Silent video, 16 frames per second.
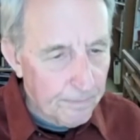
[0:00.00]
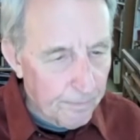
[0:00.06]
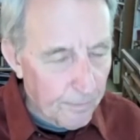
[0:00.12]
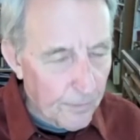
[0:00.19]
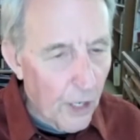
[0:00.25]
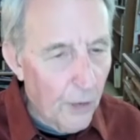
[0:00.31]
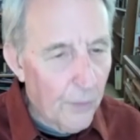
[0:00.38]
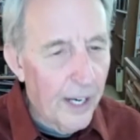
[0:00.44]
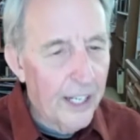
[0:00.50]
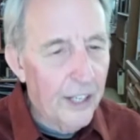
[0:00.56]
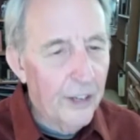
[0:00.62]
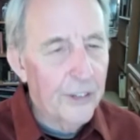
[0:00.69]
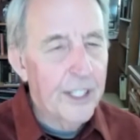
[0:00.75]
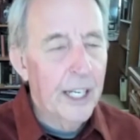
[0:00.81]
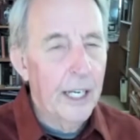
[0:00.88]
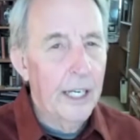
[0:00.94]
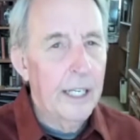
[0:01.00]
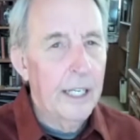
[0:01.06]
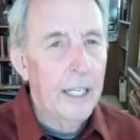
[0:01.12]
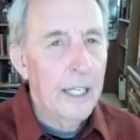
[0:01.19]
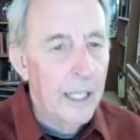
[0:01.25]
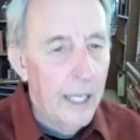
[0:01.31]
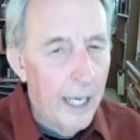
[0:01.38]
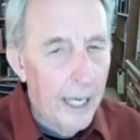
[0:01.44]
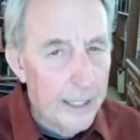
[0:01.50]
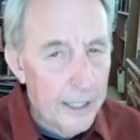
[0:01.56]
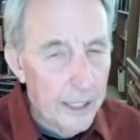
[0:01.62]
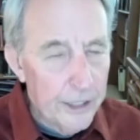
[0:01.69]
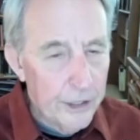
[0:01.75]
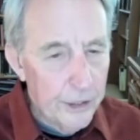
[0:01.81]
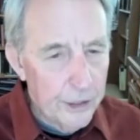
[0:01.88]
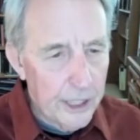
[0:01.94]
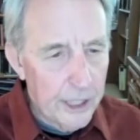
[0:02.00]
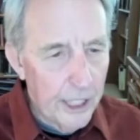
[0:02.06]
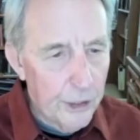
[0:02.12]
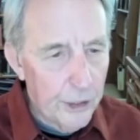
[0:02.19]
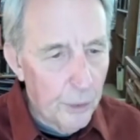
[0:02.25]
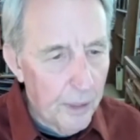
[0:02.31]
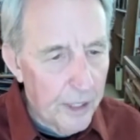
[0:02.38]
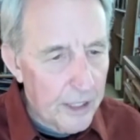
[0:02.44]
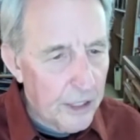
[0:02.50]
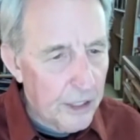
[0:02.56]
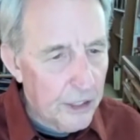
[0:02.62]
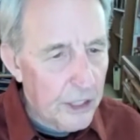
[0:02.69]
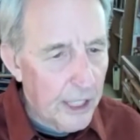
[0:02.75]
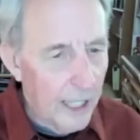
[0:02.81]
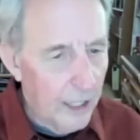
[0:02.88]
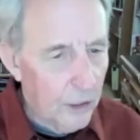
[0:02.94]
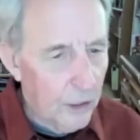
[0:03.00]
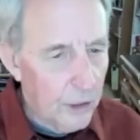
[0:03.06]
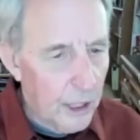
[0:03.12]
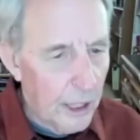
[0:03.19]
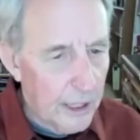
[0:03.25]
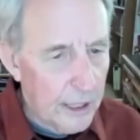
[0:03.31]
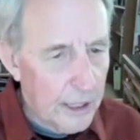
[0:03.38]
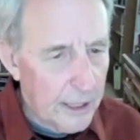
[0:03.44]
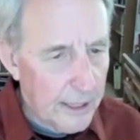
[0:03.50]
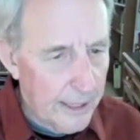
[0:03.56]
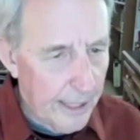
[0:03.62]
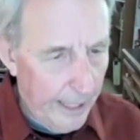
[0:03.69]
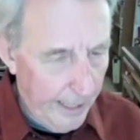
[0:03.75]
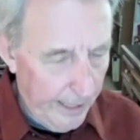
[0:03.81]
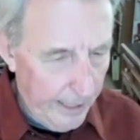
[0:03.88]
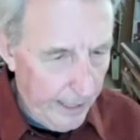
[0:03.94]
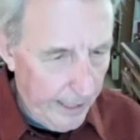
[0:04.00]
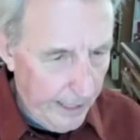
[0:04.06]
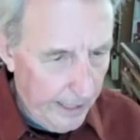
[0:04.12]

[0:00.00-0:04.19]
All right. Okay. And then you said you went to San Jose State.